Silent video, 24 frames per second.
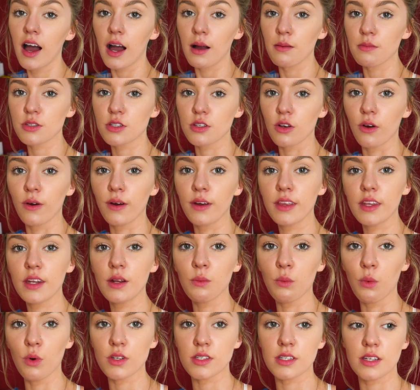I'm sorry that
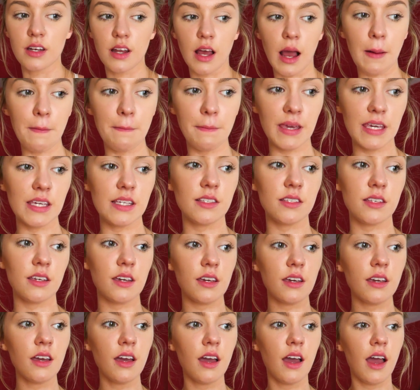it wasn't
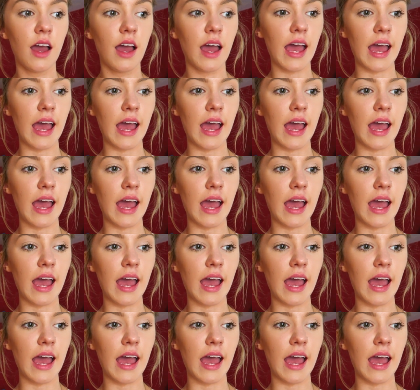amazing,